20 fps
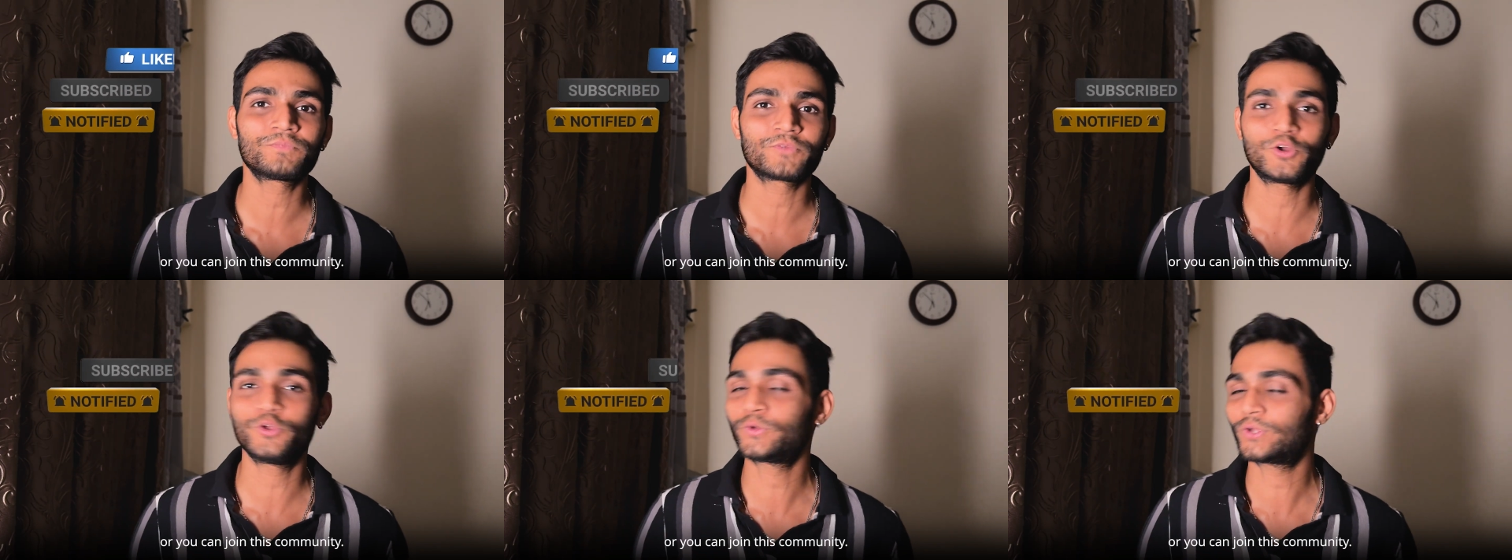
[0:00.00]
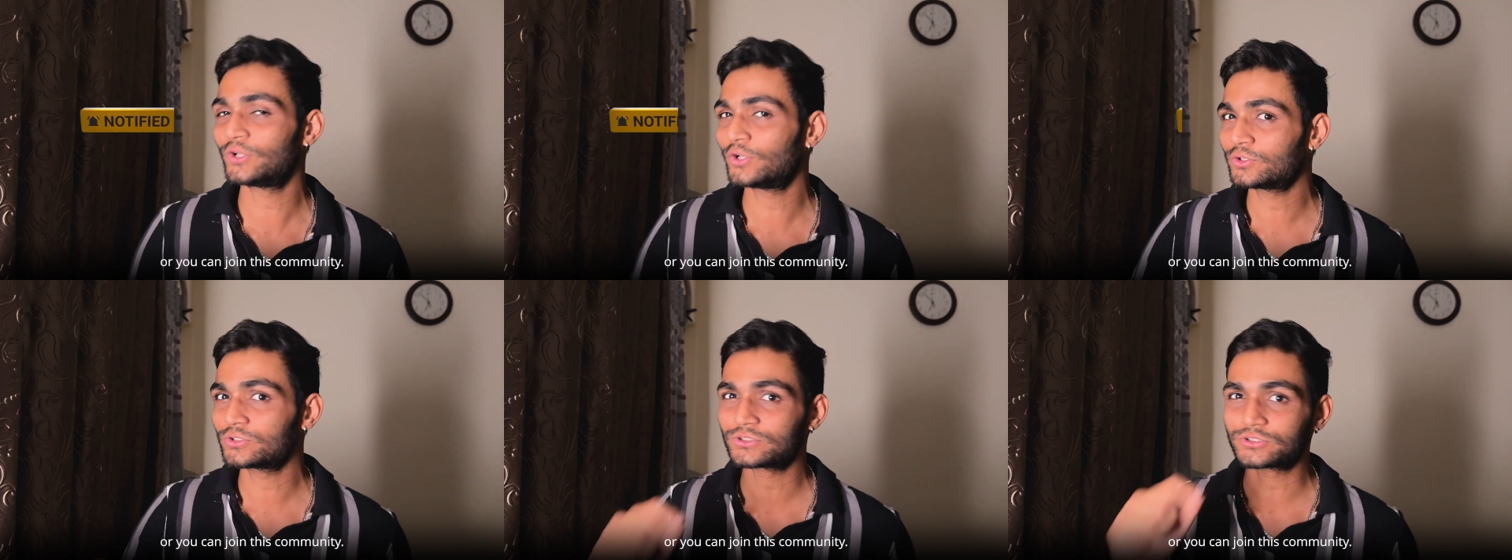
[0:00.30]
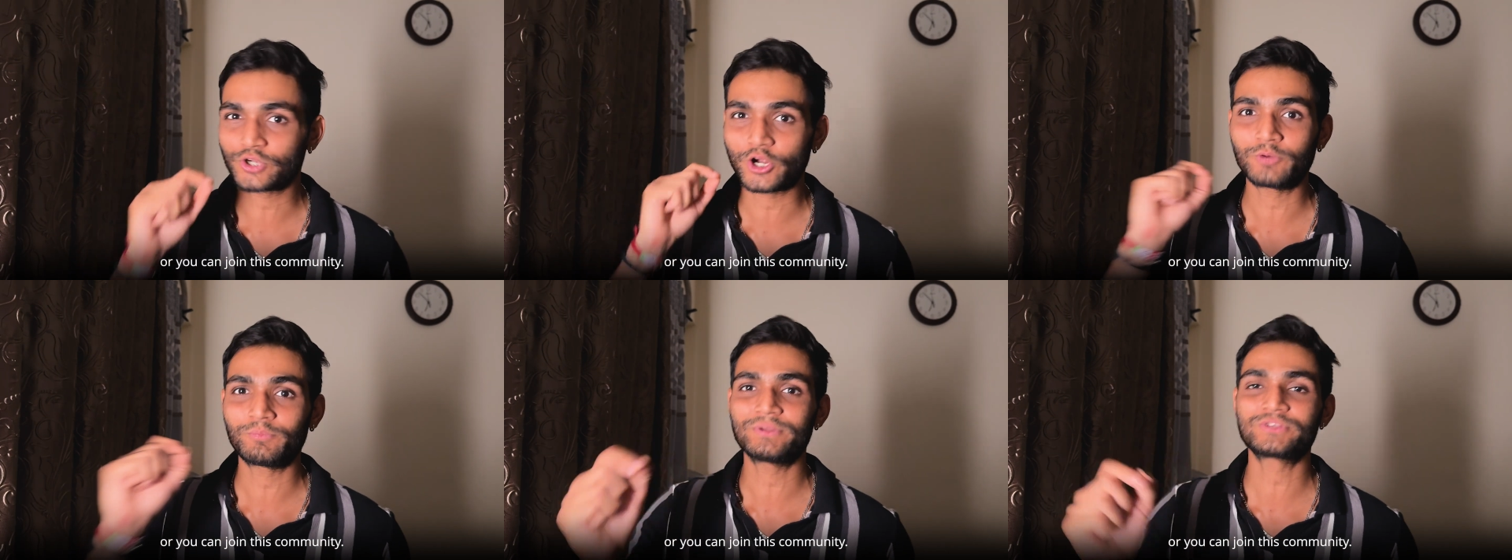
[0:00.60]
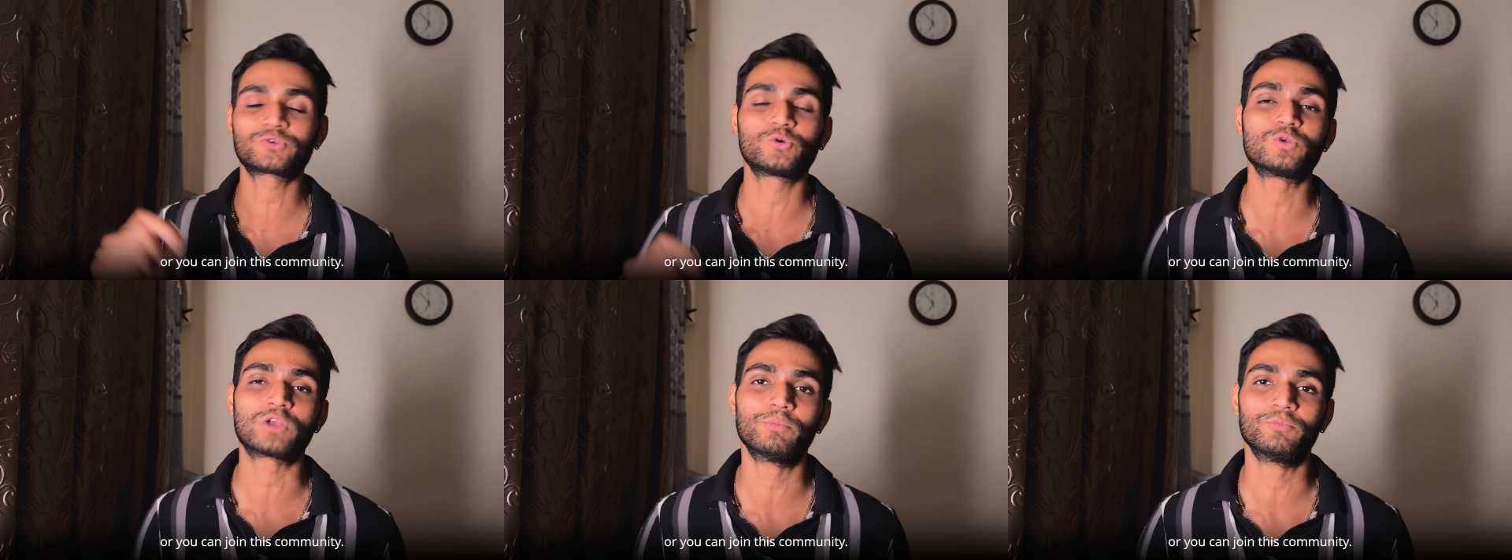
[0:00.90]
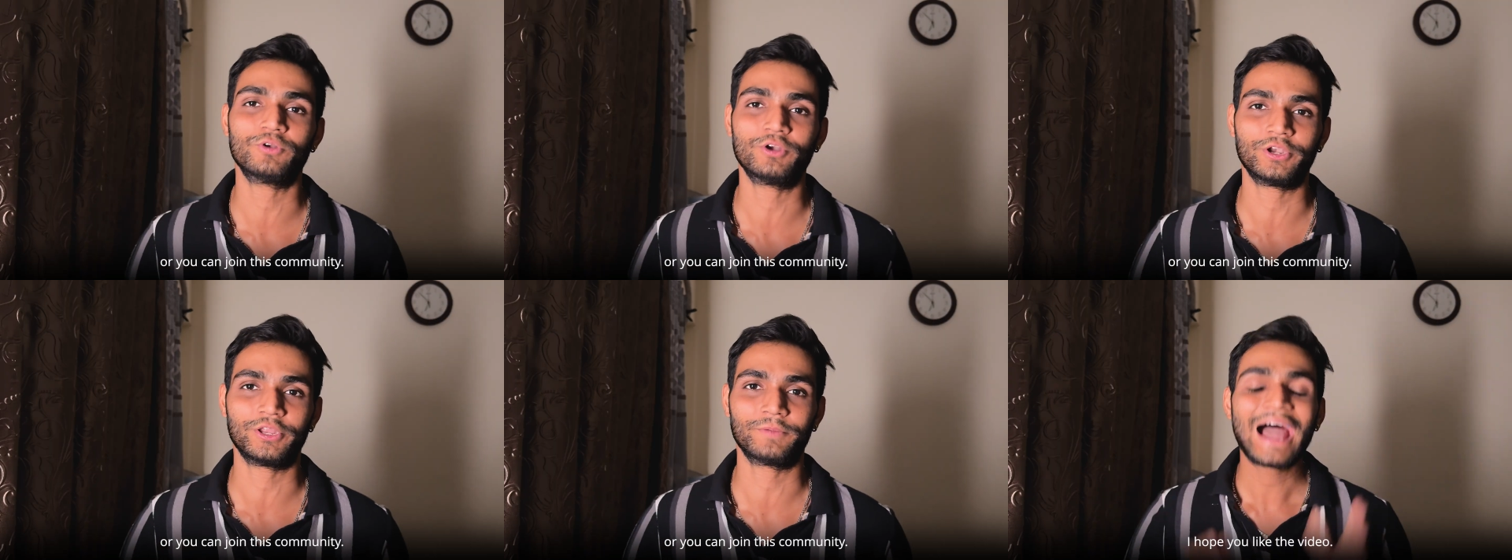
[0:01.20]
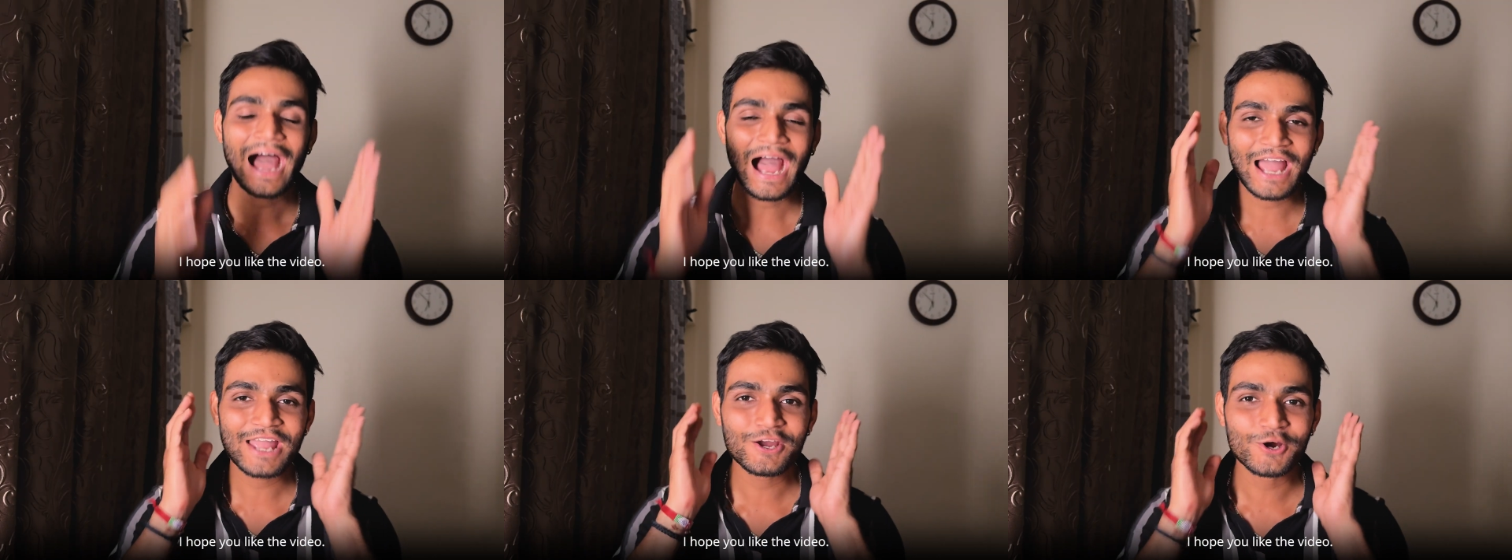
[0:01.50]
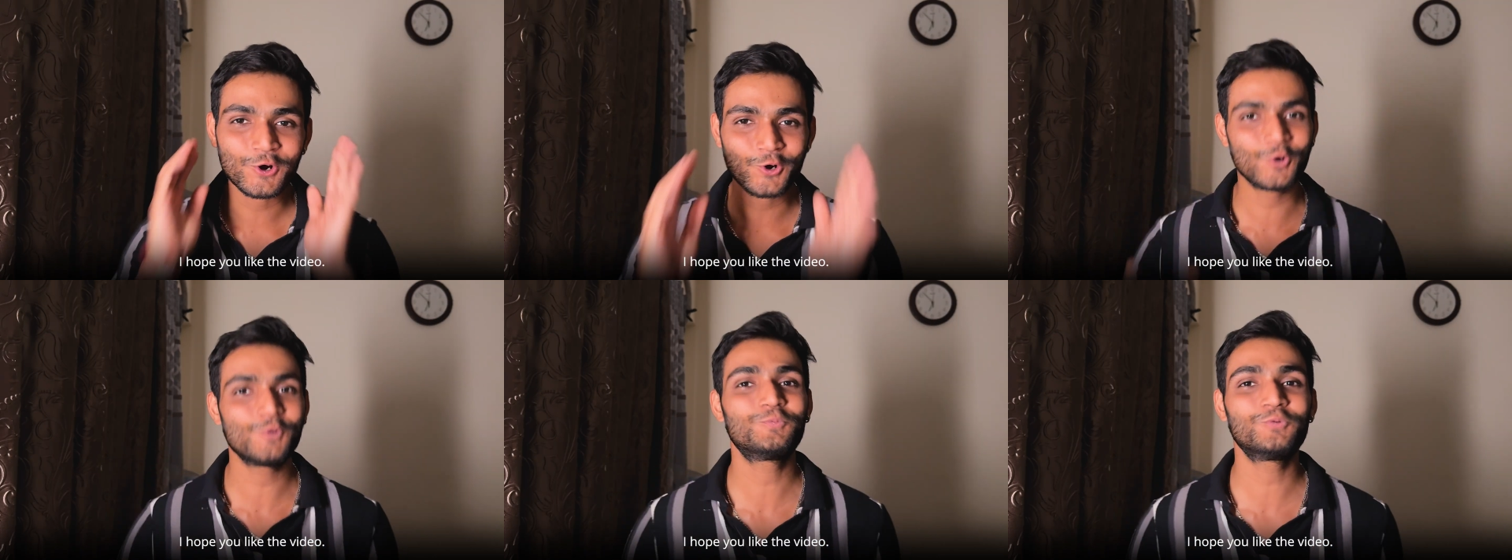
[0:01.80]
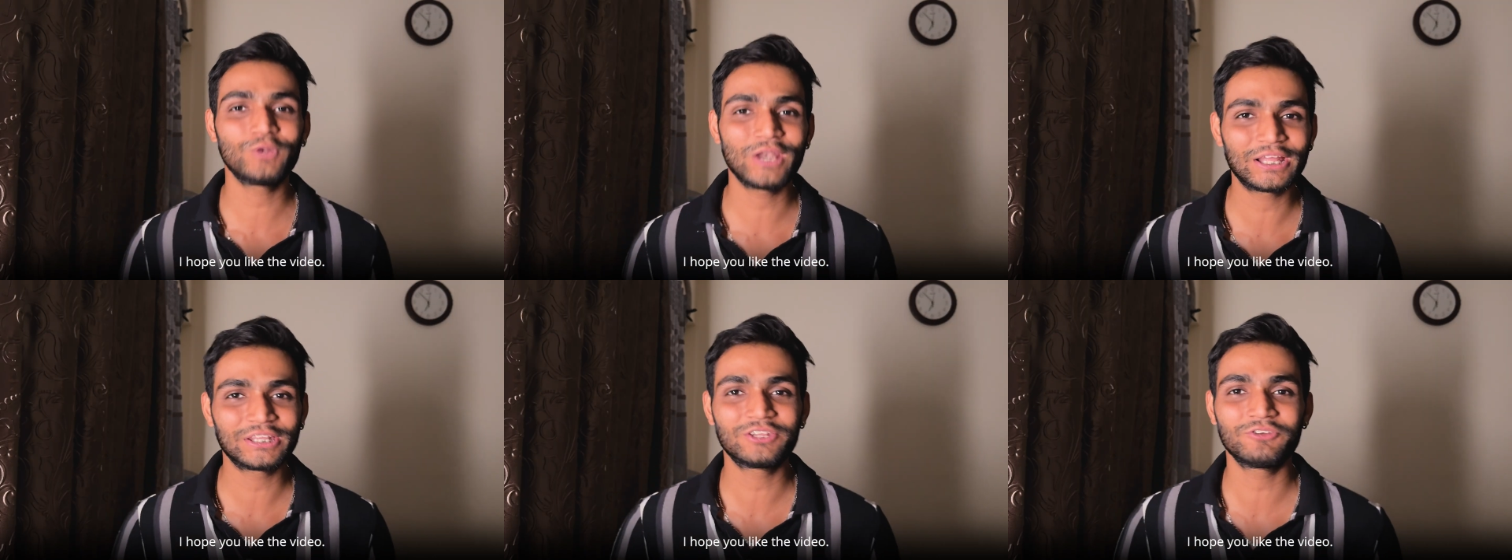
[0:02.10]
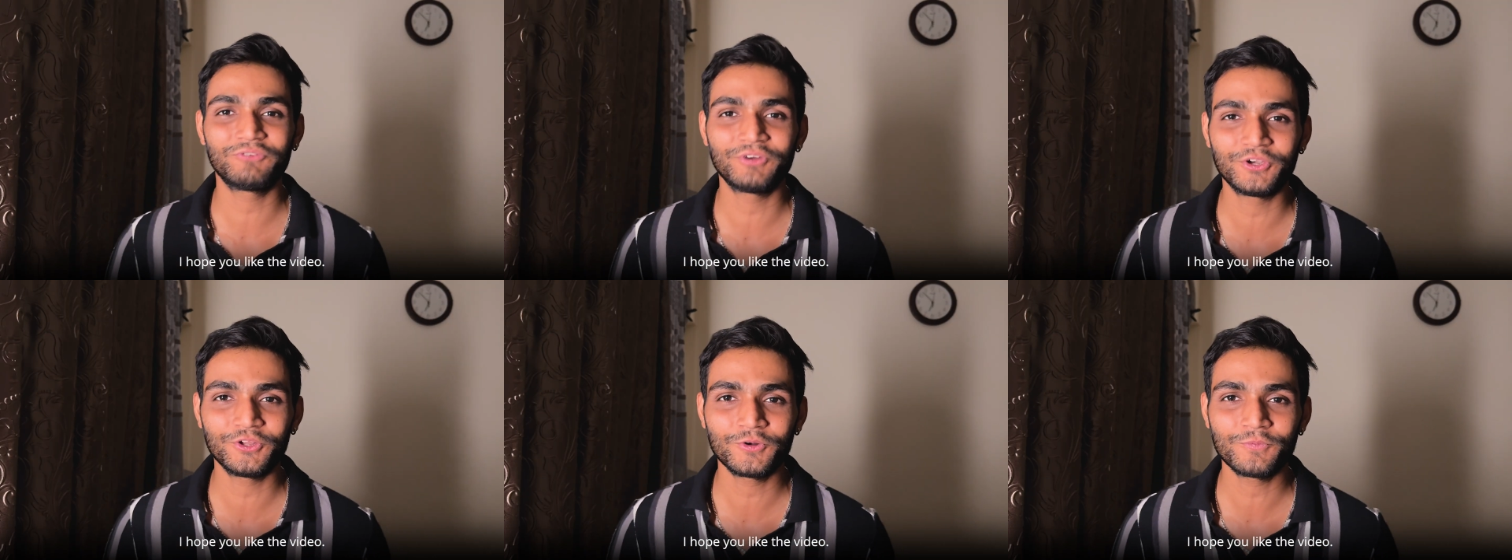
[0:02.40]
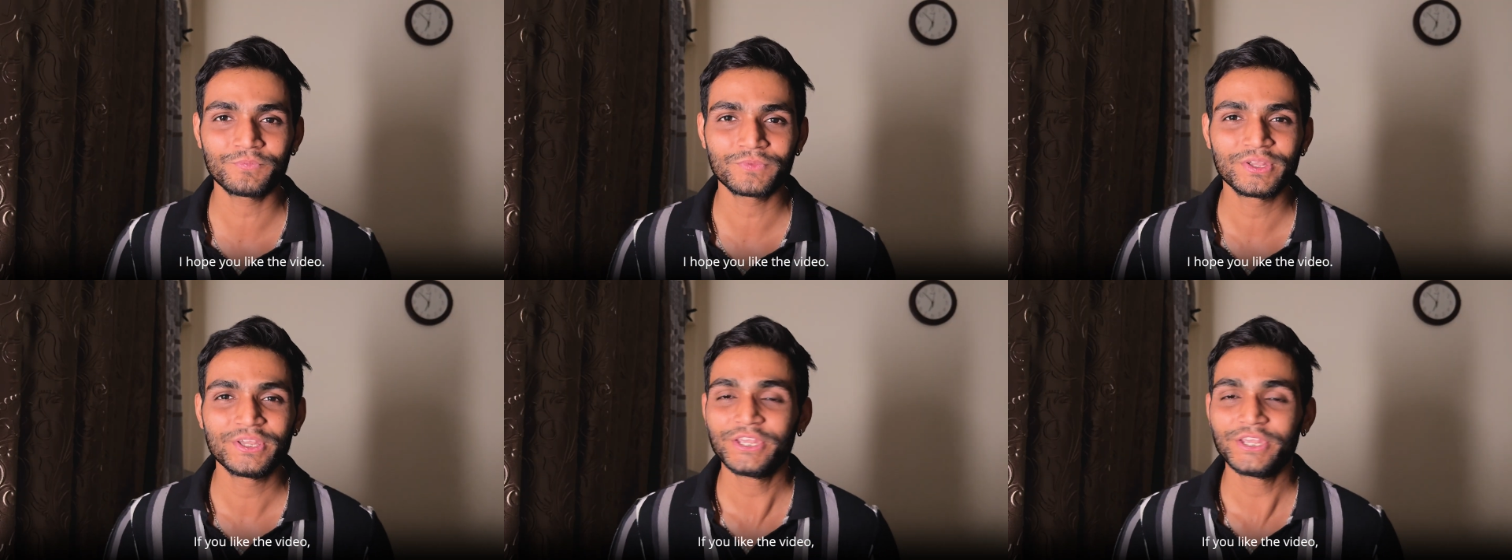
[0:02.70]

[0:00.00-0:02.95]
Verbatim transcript: or you can join my Skool community i hope you like the video